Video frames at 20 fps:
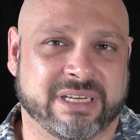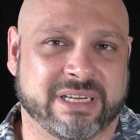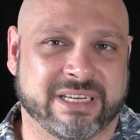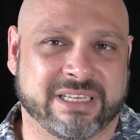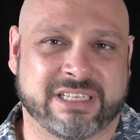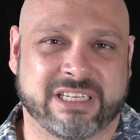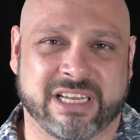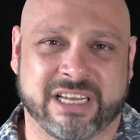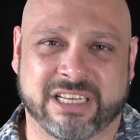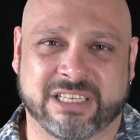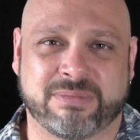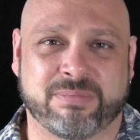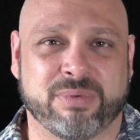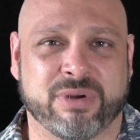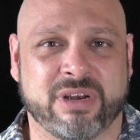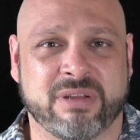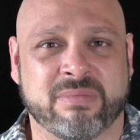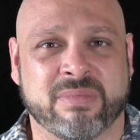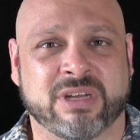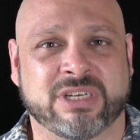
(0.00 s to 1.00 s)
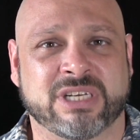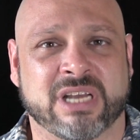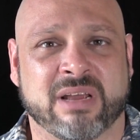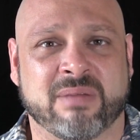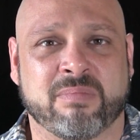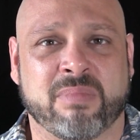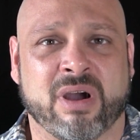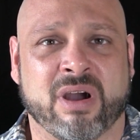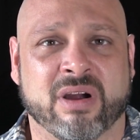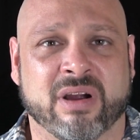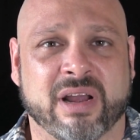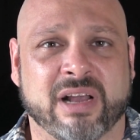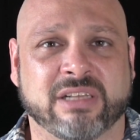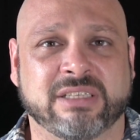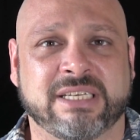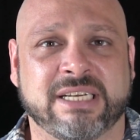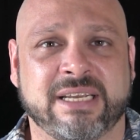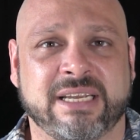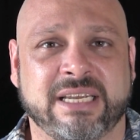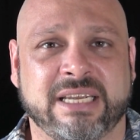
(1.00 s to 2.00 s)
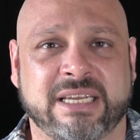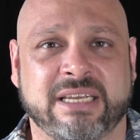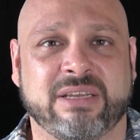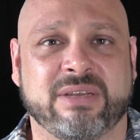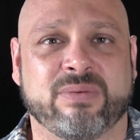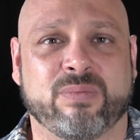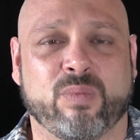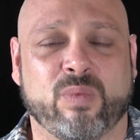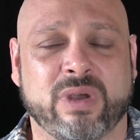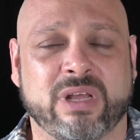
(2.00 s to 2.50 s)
It's pretty much on par. LTE